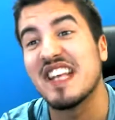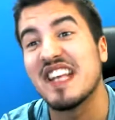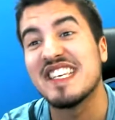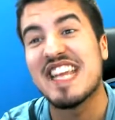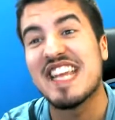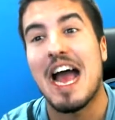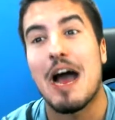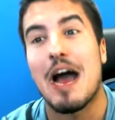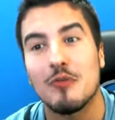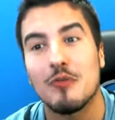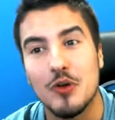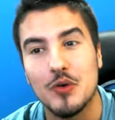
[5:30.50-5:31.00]
that I
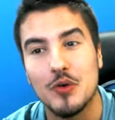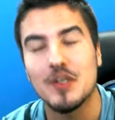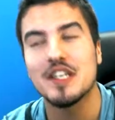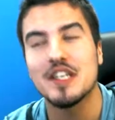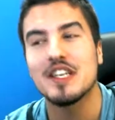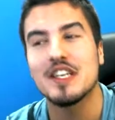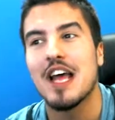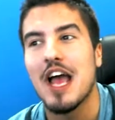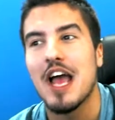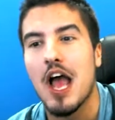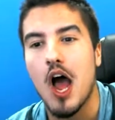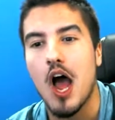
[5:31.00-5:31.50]

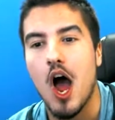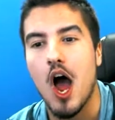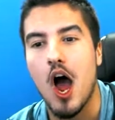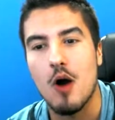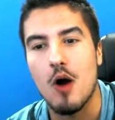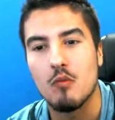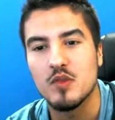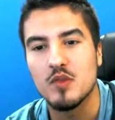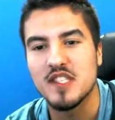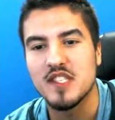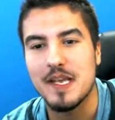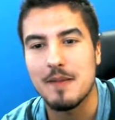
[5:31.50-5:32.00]
downloaded
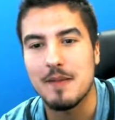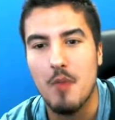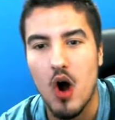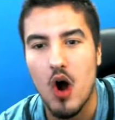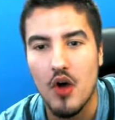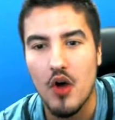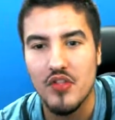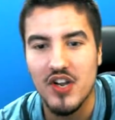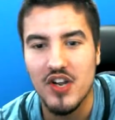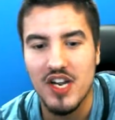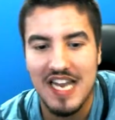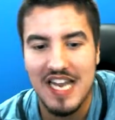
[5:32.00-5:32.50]
um, was a
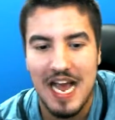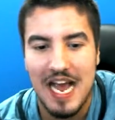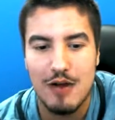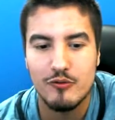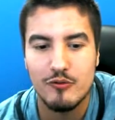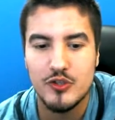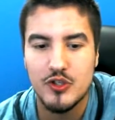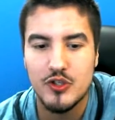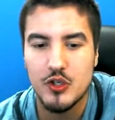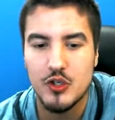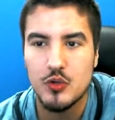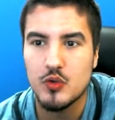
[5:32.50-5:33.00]
mod that
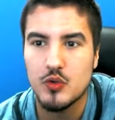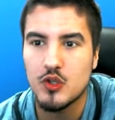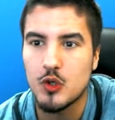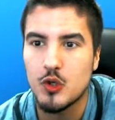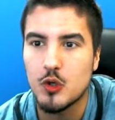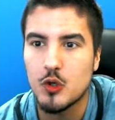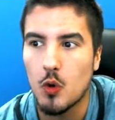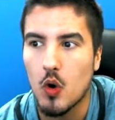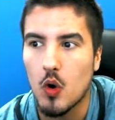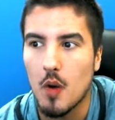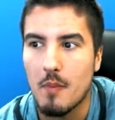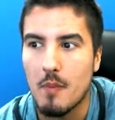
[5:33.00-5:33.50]
allows you
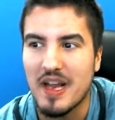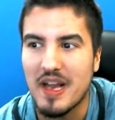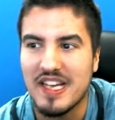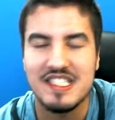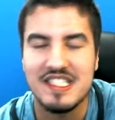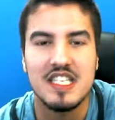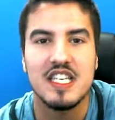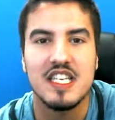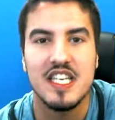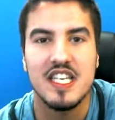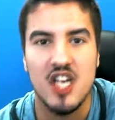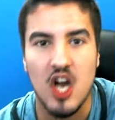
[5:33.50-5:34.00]
to
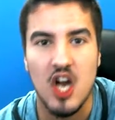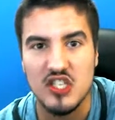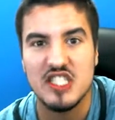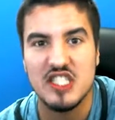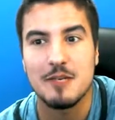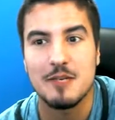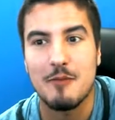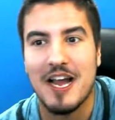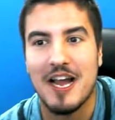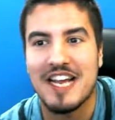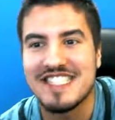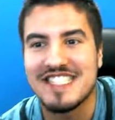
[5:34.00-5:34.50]
basically
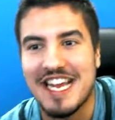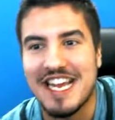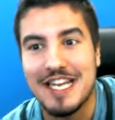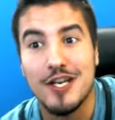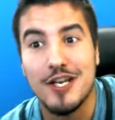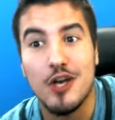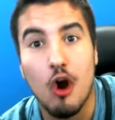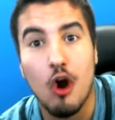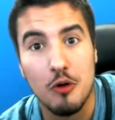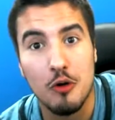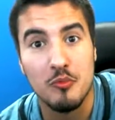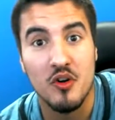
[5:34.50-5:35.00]
customize
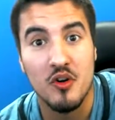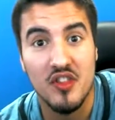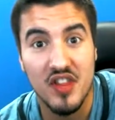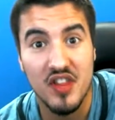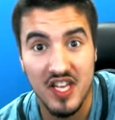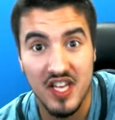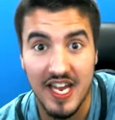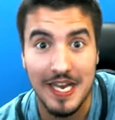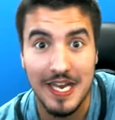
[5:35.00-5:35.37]
any armor in the